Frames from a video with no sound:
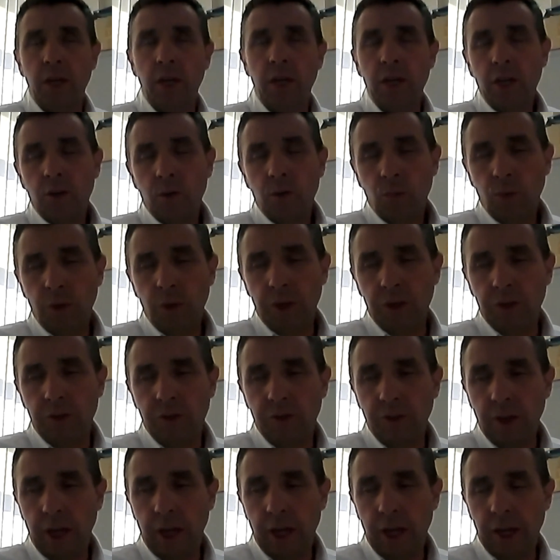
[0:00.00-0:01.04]
with
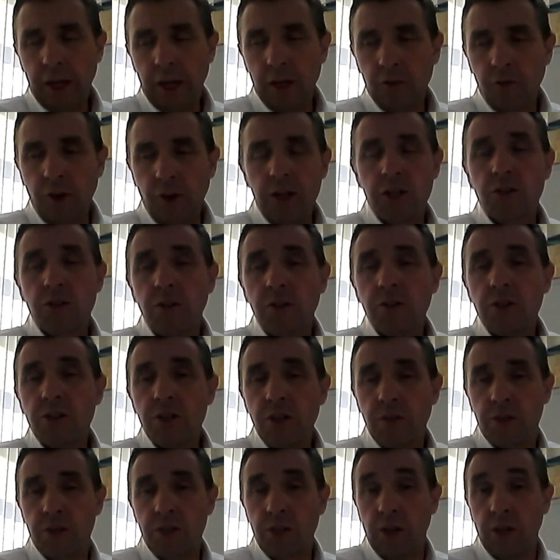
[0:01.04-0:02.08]
restaurants that have
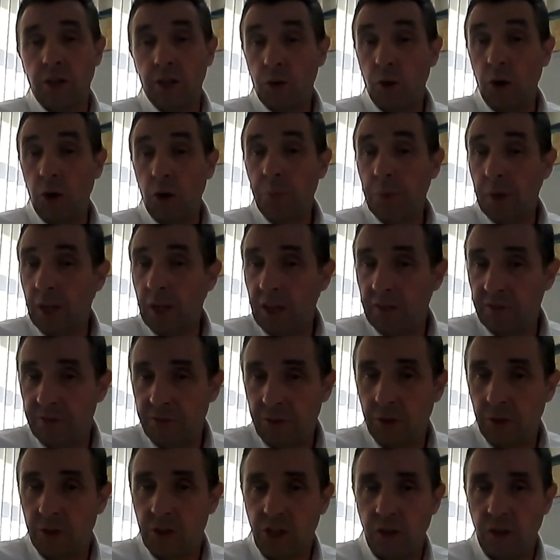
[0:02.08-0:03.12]
started to open again, food
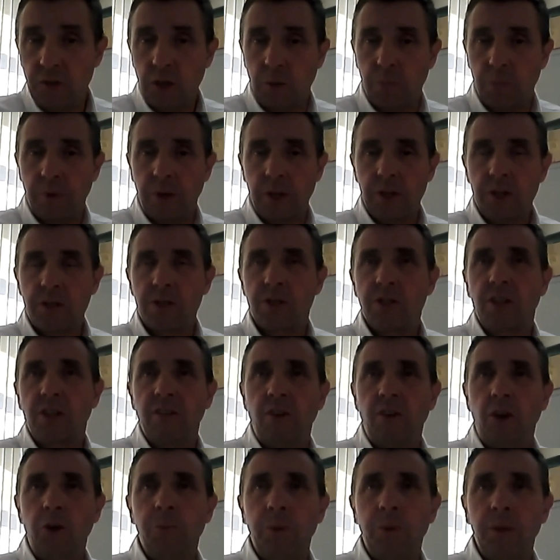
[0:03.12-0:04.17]
service operations started to
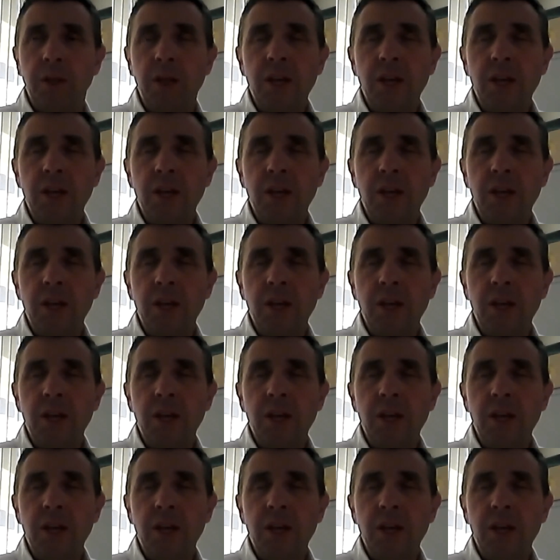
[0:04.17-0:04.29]
open,